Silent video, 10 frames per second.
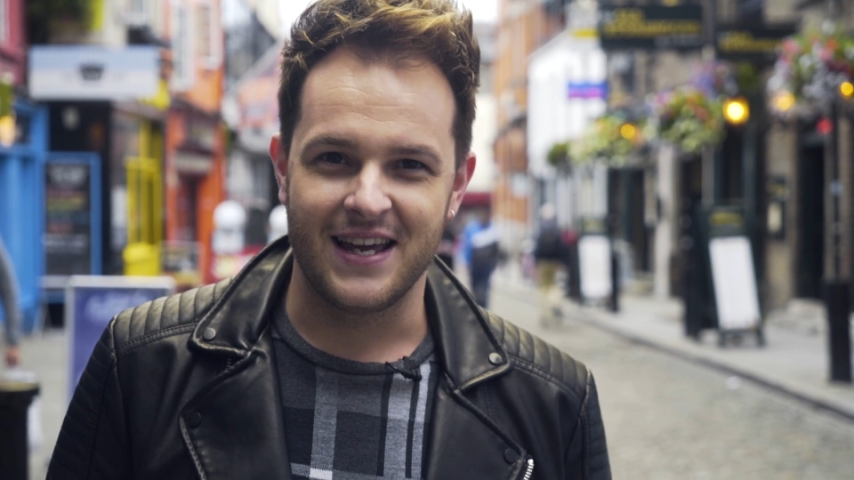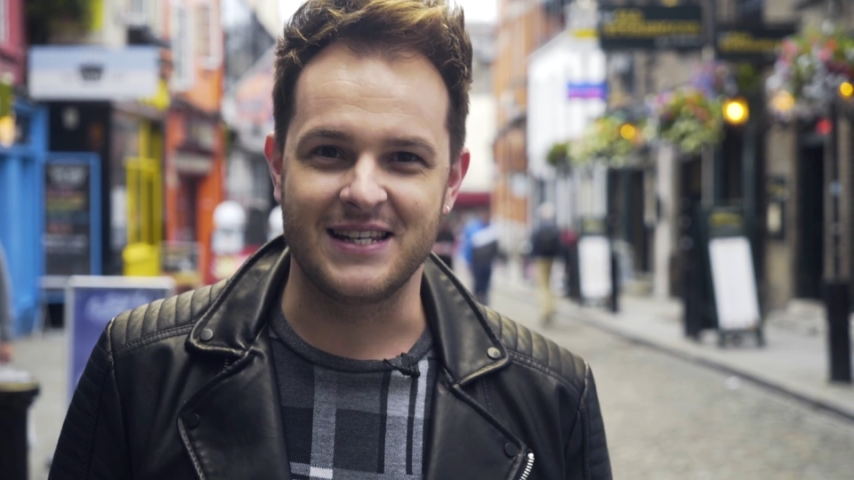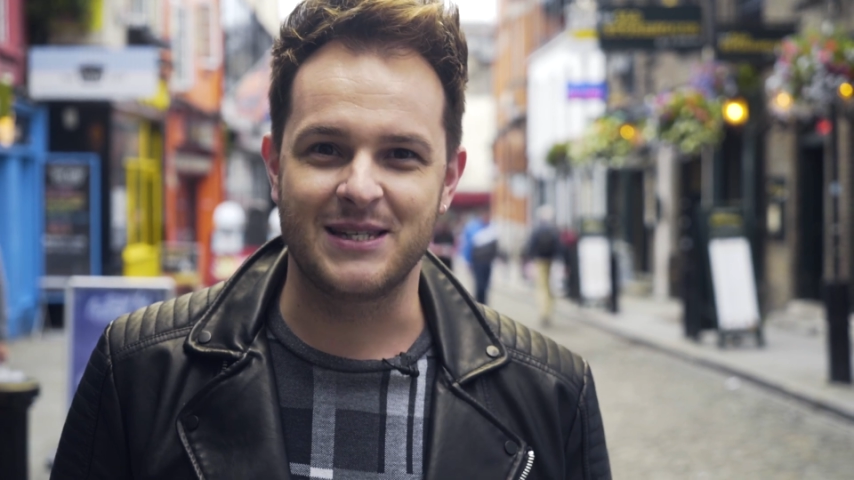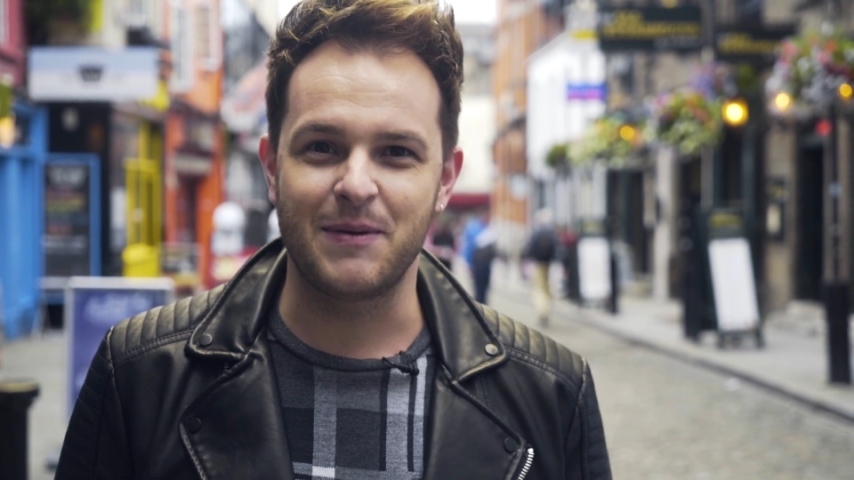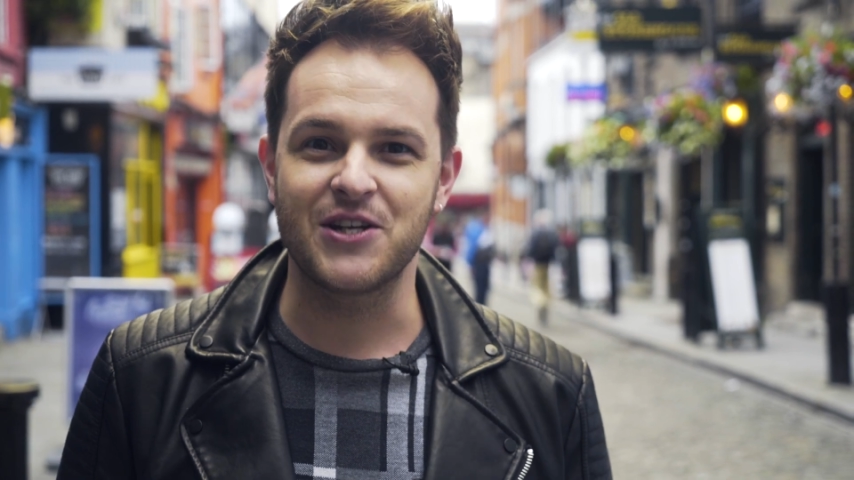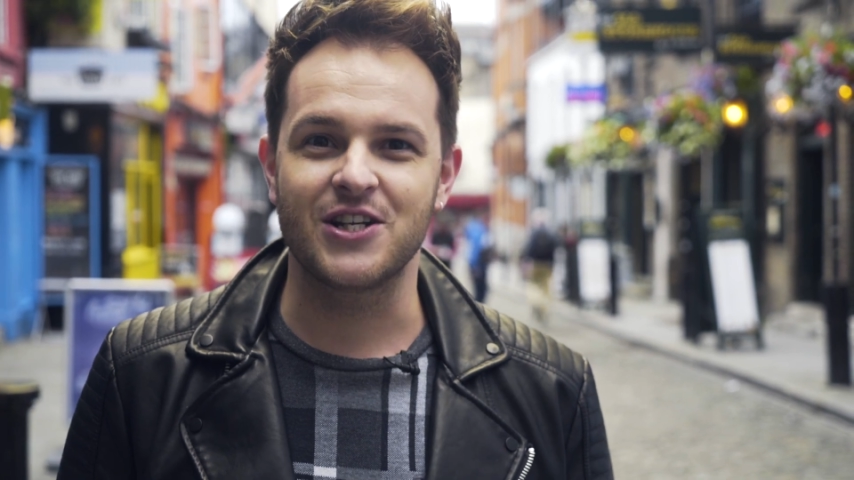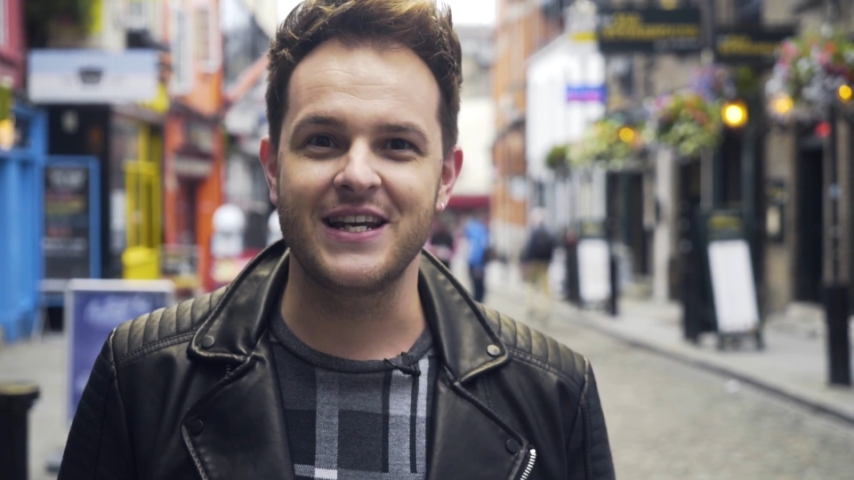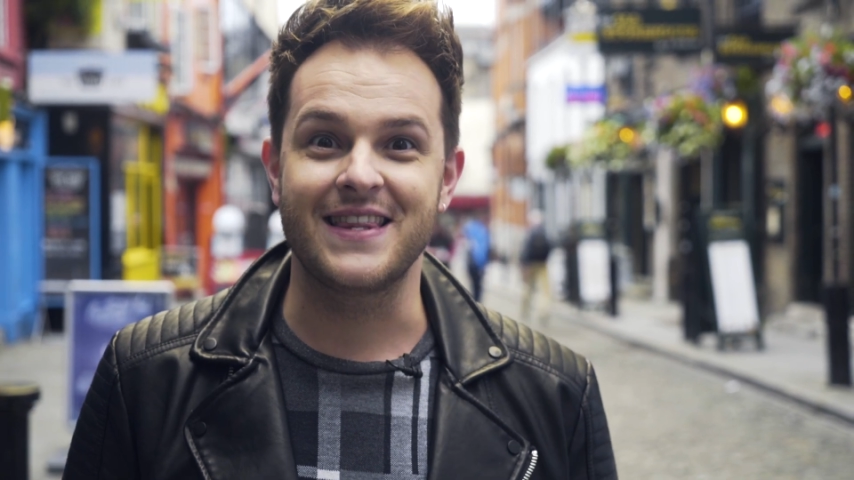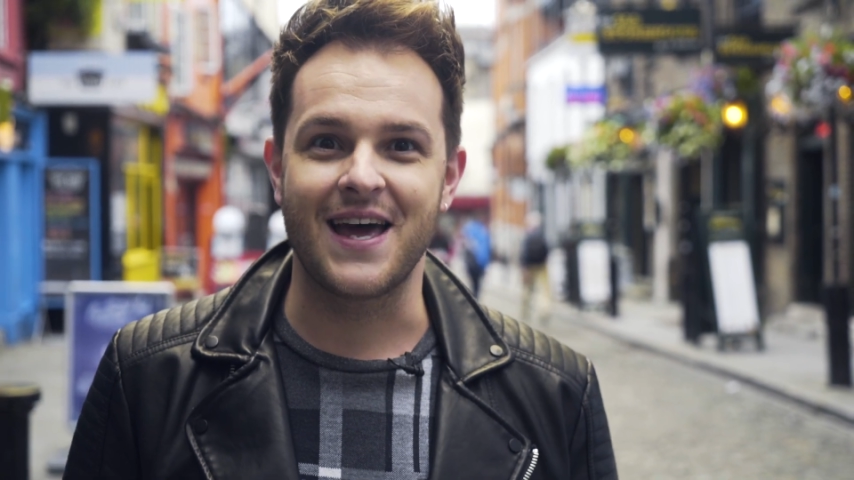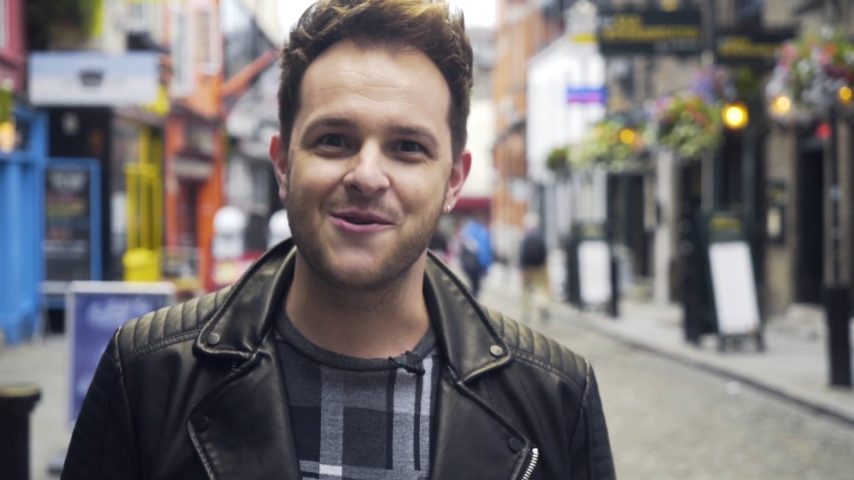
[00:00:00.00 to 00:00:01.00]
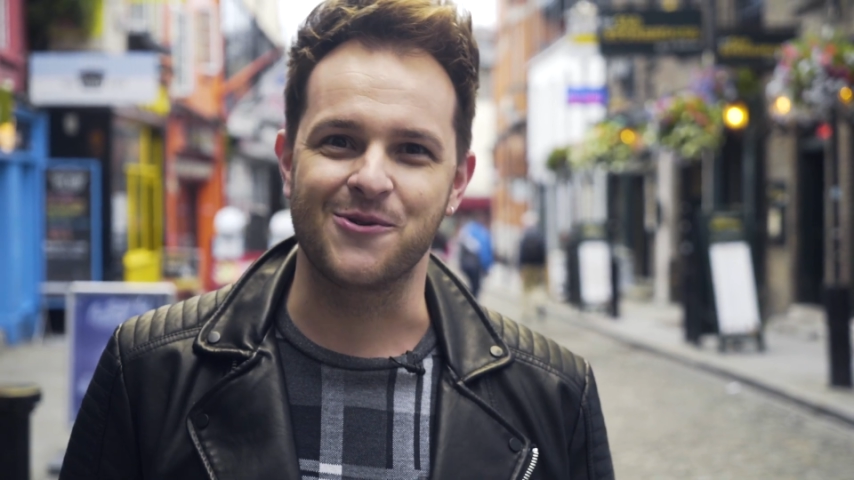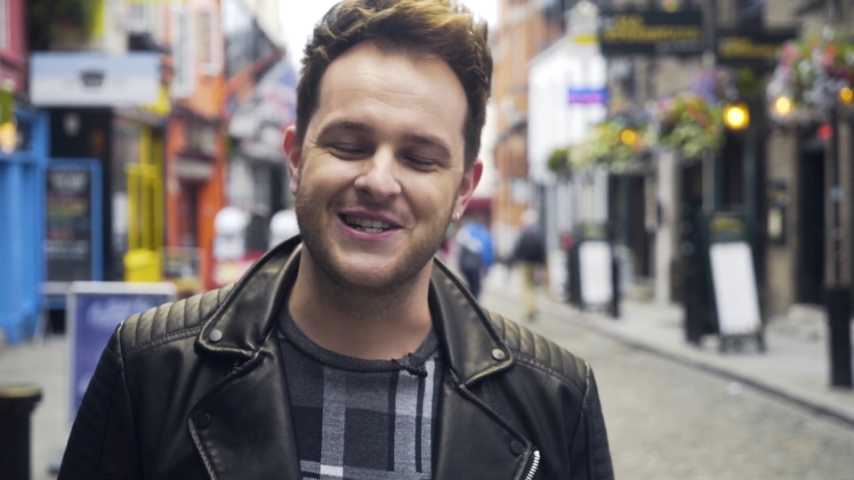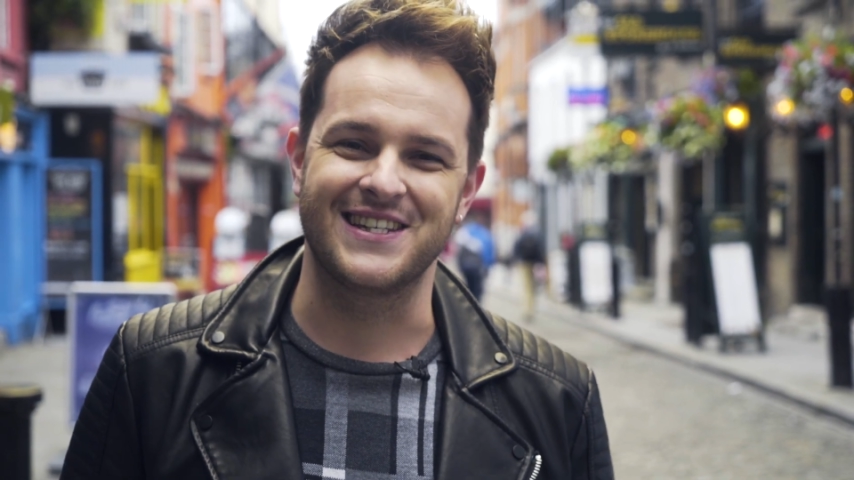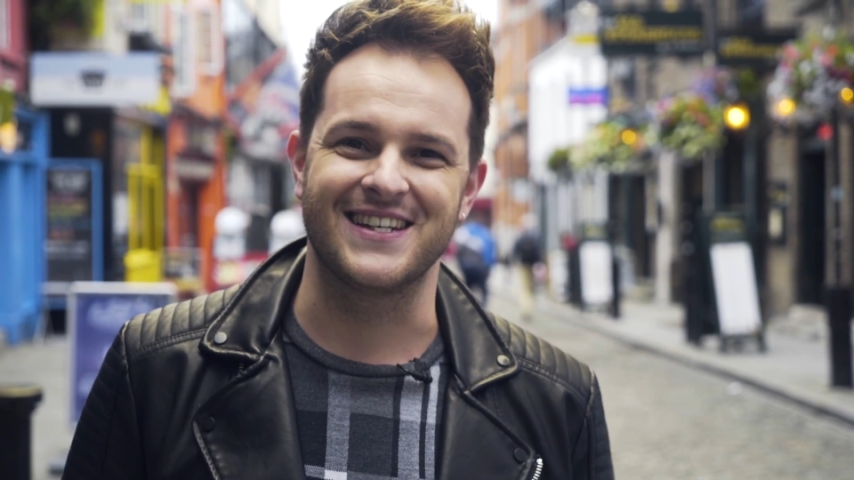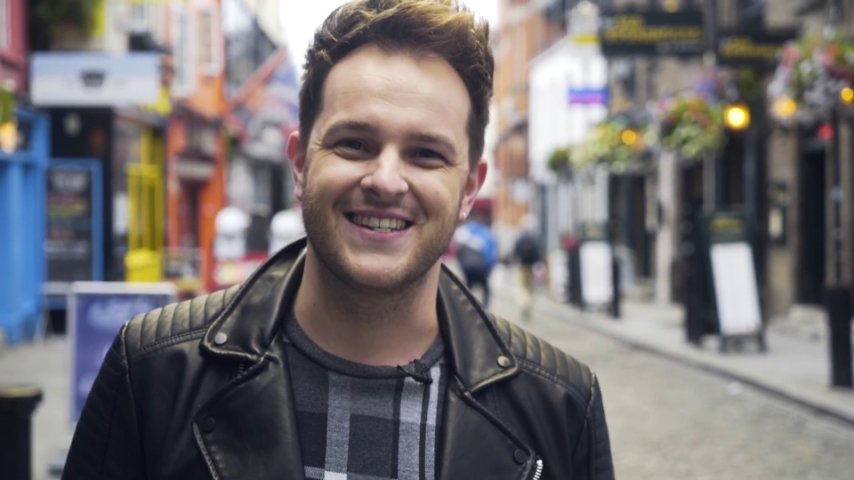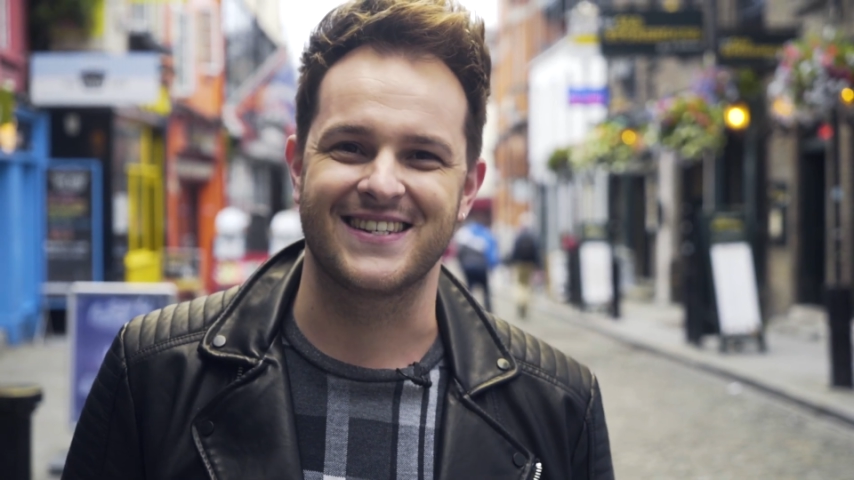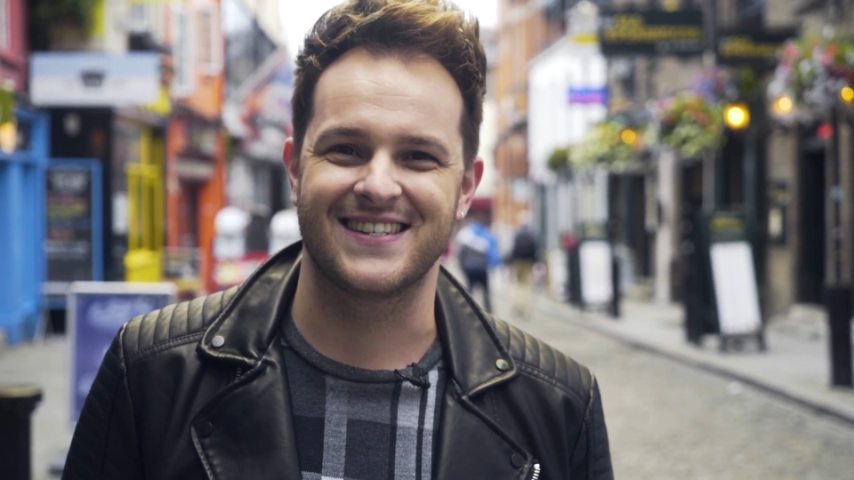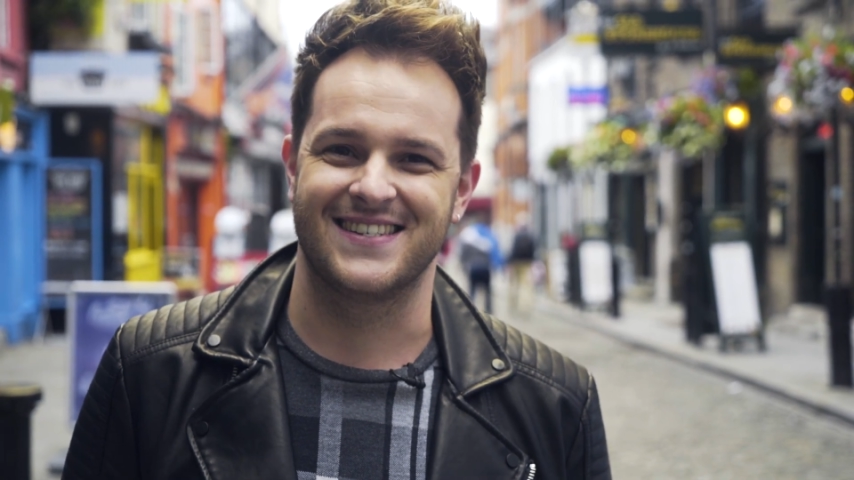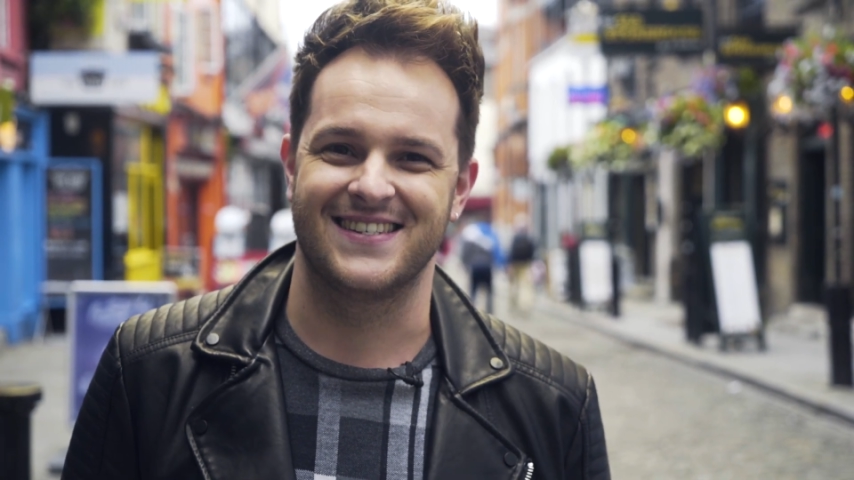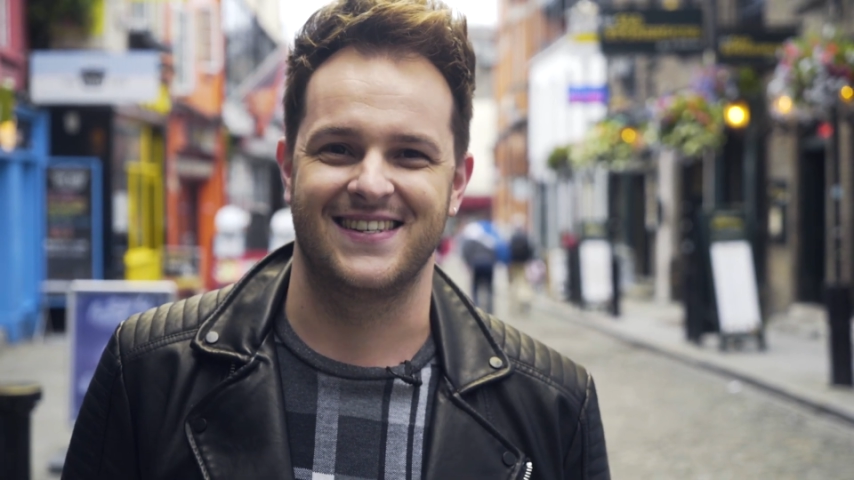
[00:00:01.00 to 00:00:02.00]
especially their oysters.
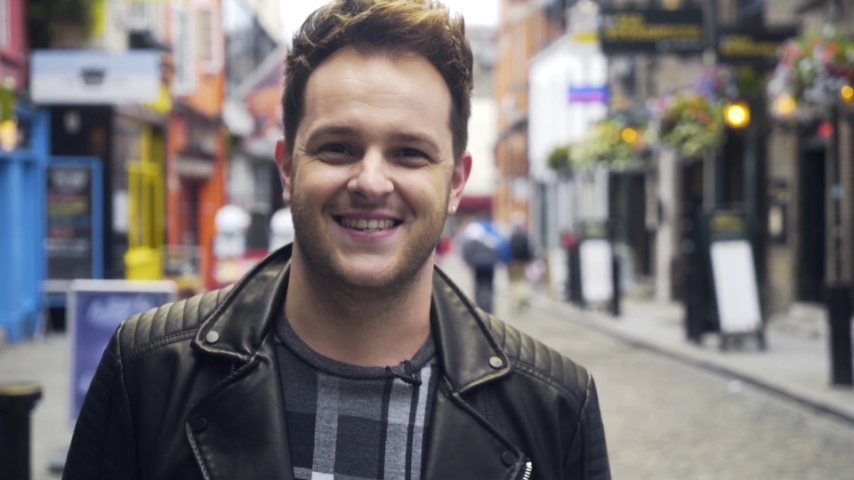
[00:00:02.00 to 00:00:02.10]
One